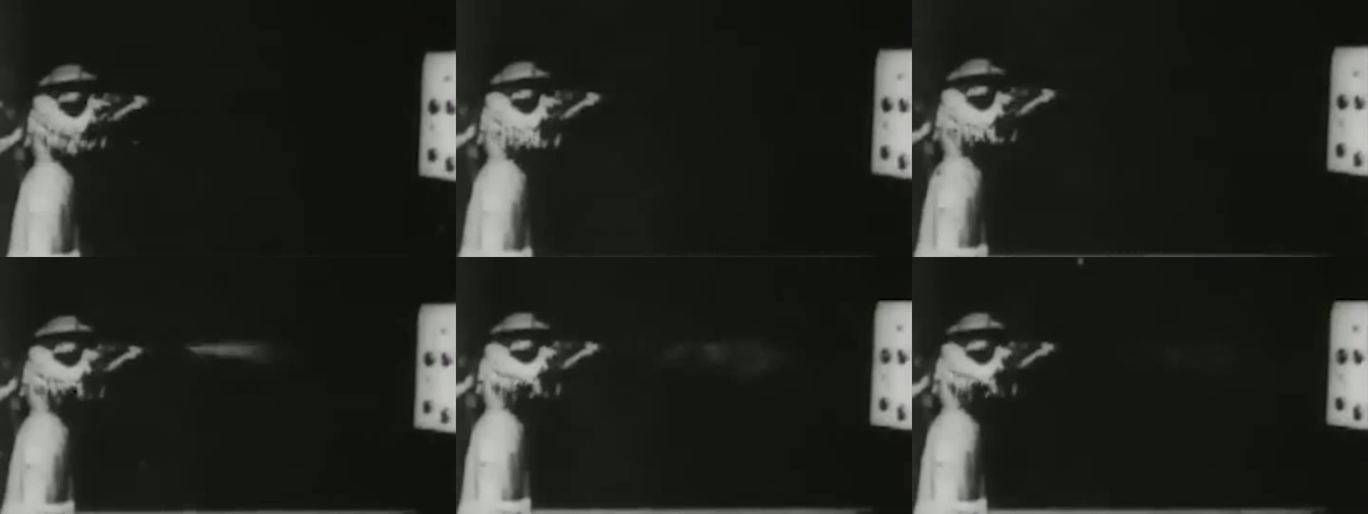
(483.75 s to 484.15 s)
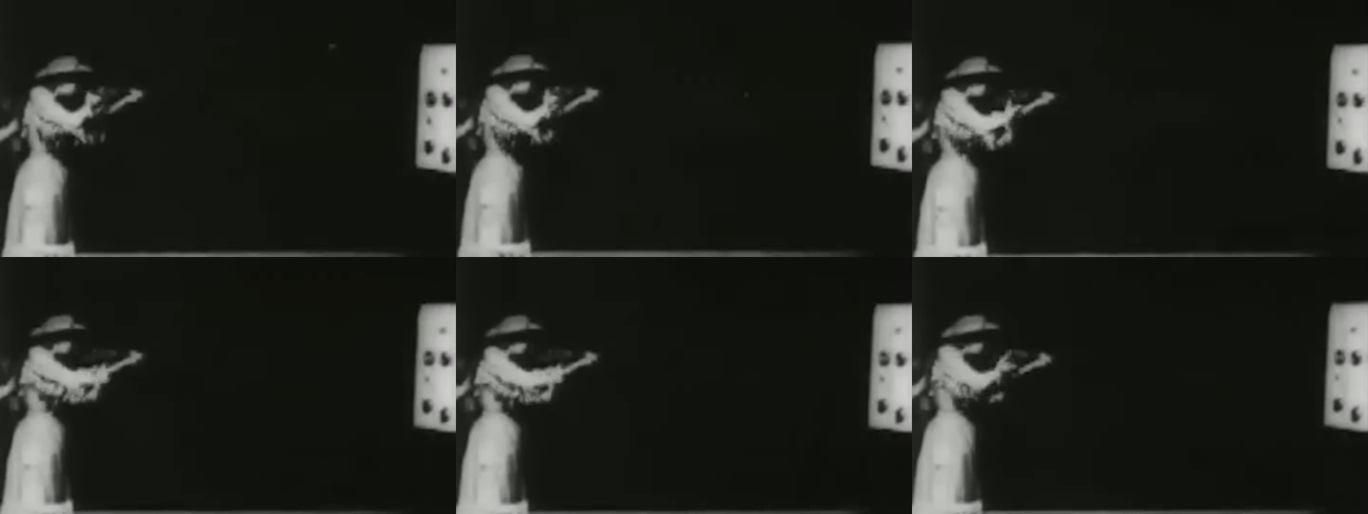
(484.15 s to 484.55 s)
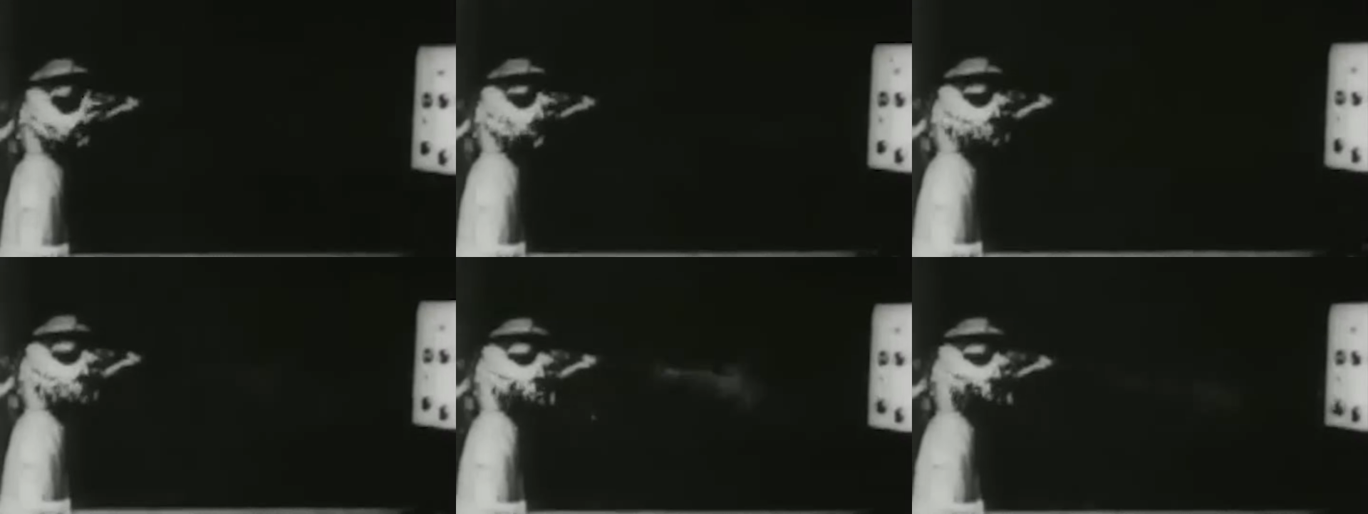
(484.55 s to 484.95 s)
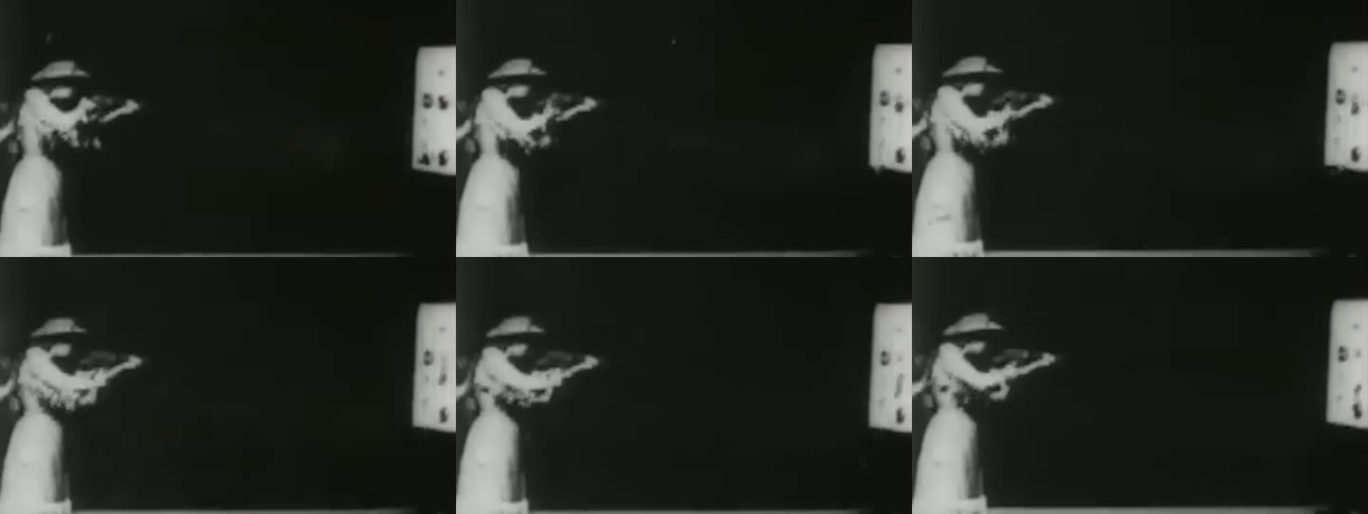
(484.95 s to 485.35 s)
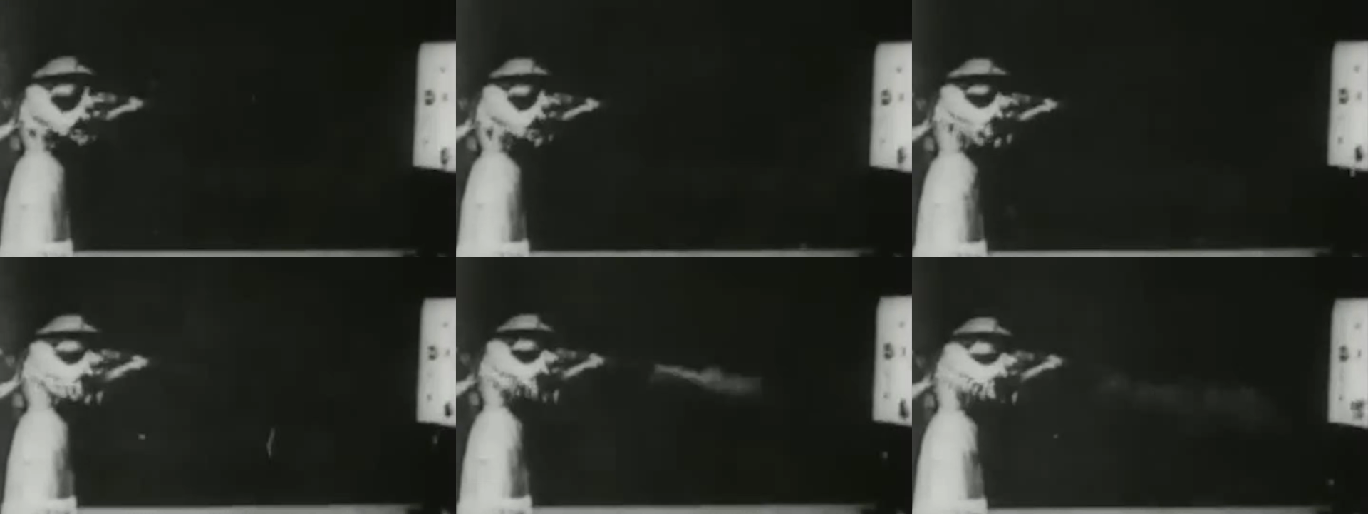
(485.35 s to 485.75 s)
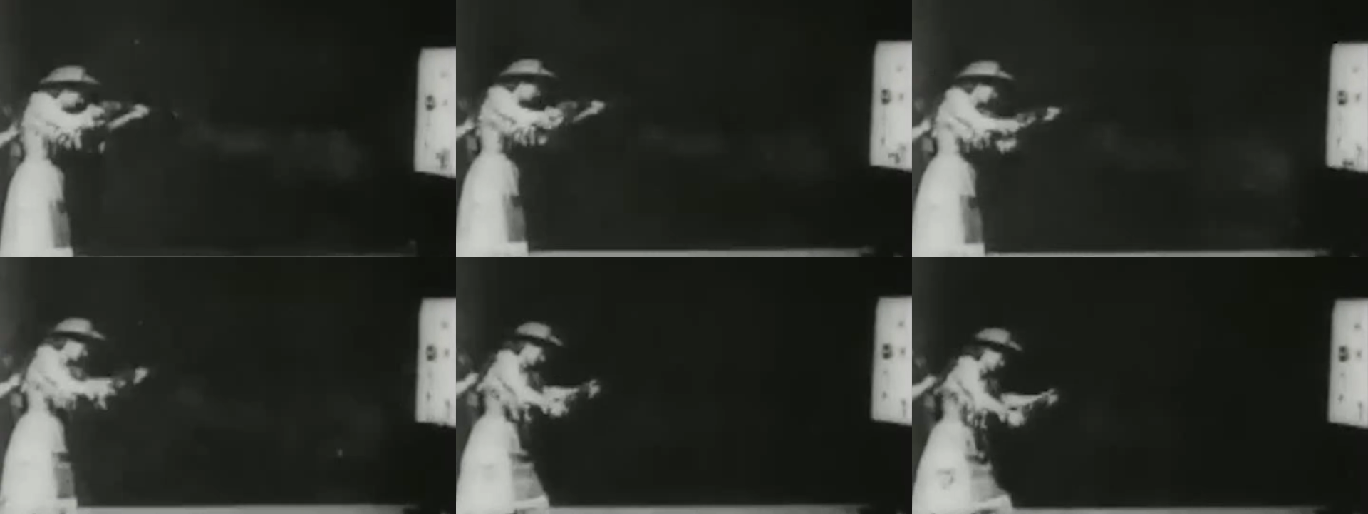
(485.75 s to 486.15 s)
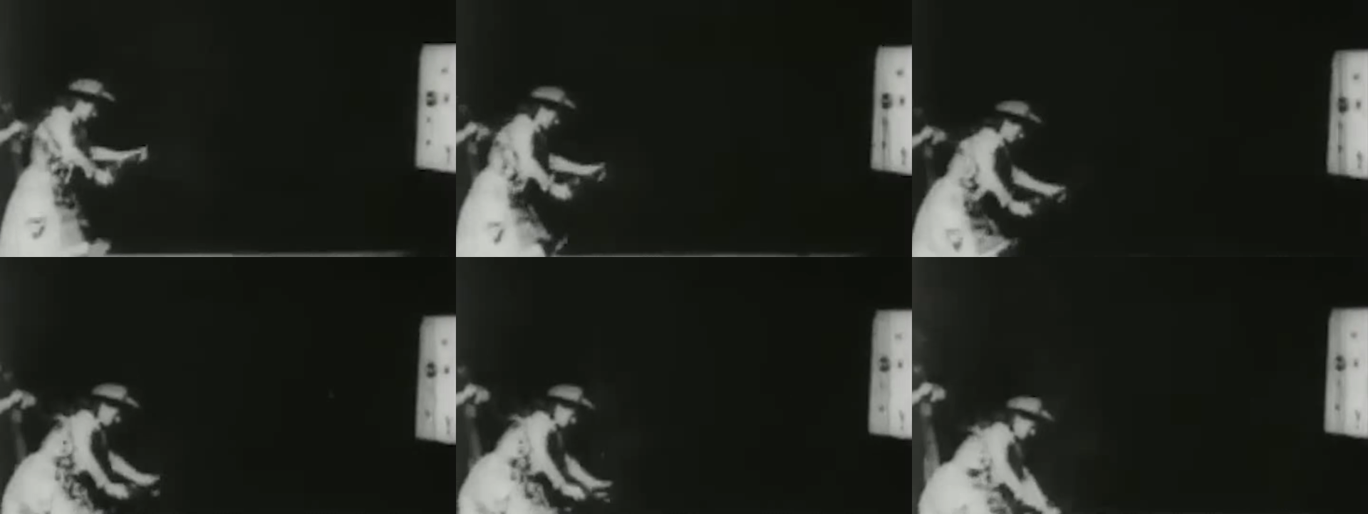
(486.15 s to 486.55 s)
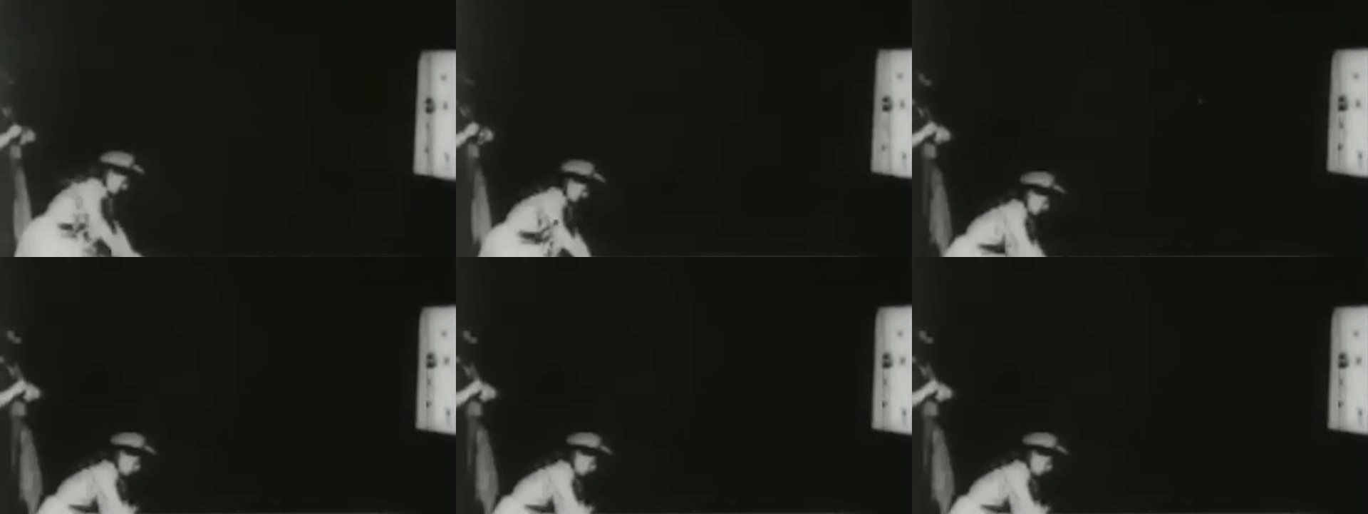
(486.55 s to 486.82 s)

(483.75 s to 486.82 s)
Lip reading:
(no speaker visible)